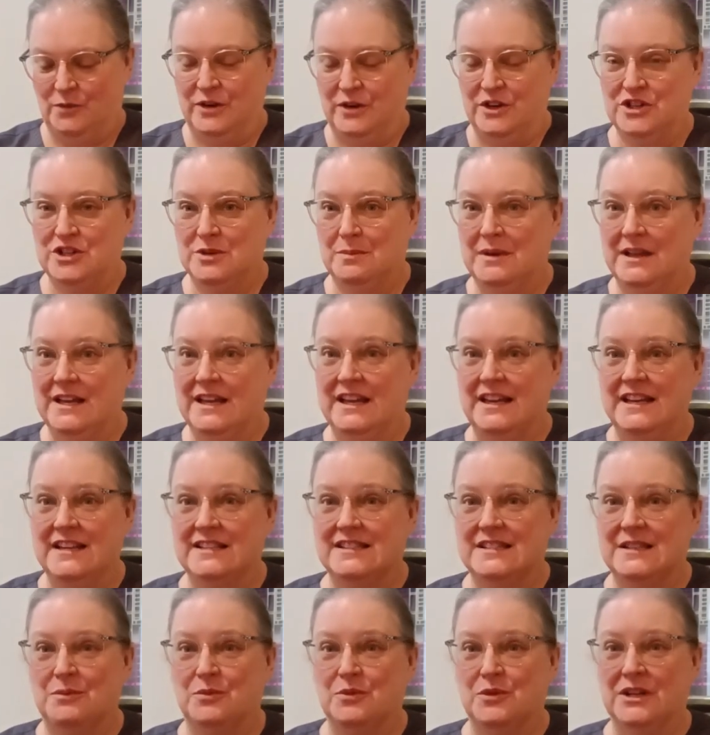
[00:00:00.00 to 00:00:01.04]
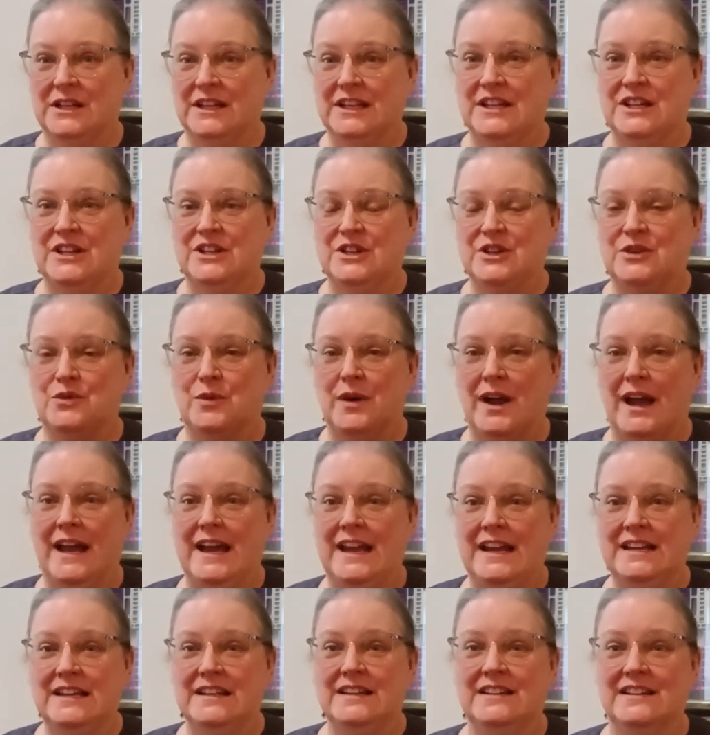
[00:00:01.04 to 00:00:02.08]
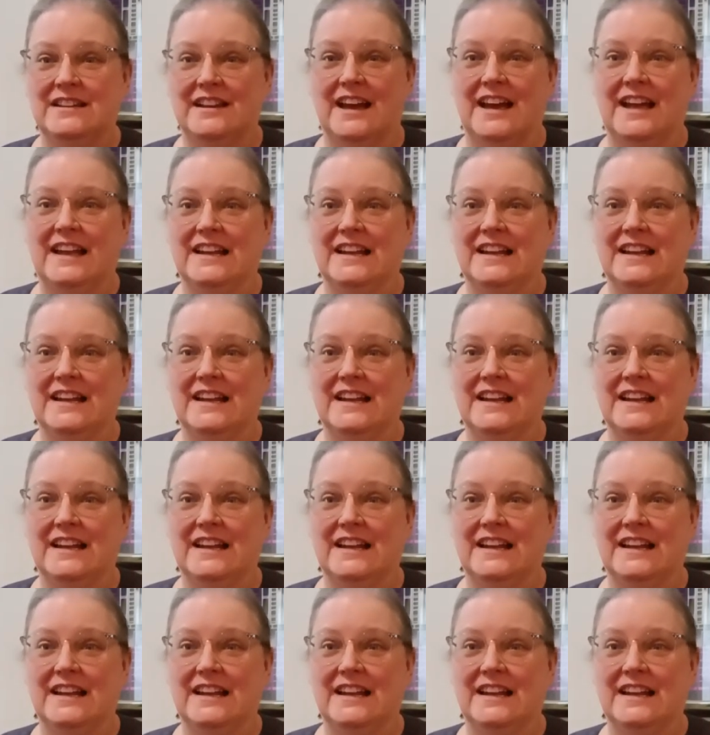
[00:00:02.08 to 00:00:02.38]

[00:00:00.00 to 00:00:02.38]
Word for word: We should be getting some really good rain,